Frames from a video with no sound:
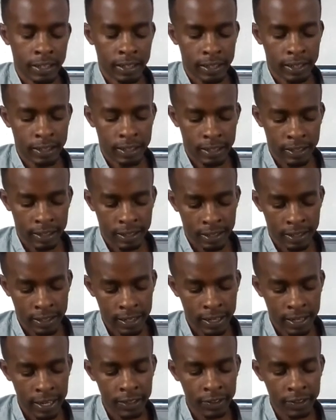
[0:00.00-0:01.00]

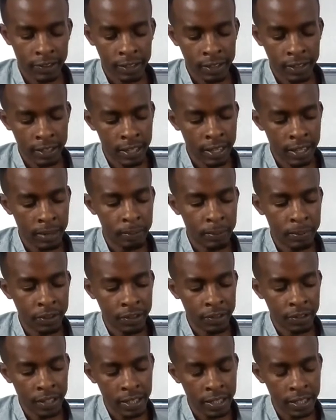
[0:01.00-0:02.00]
Karashina bisha.
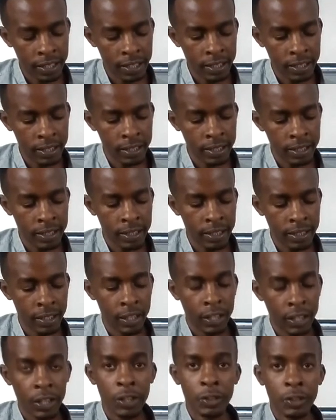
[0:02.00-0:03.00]

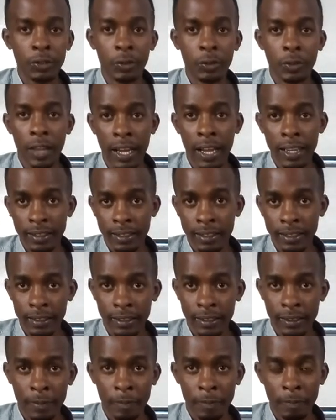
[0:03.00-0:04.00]
So that's
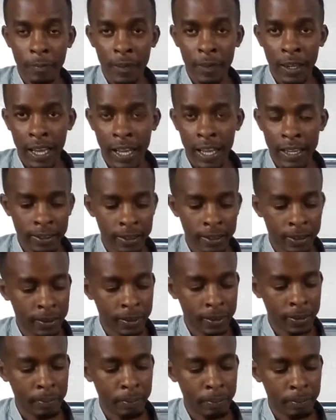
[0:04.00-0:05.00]
last
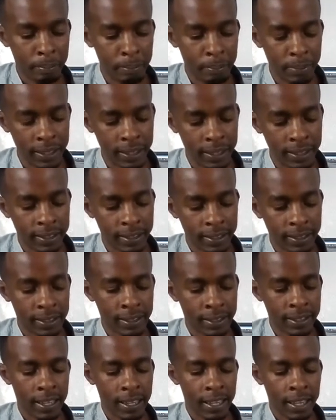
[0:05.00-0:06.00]
beat
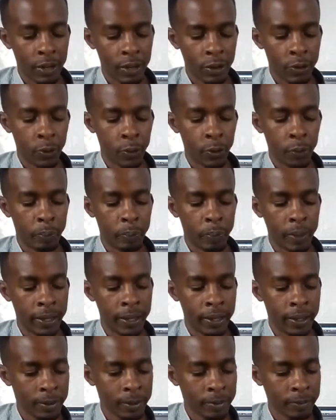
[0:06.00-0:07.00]
you play
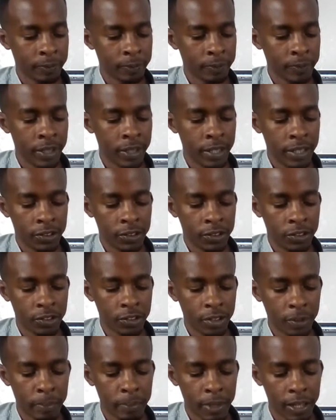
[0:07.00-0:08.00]
C sharp minor
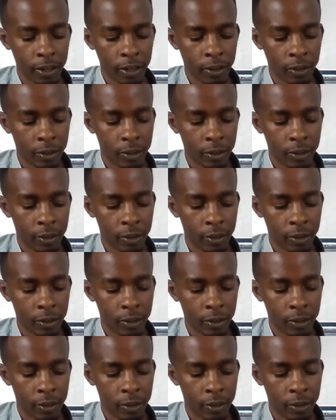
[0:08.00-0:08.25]
chord,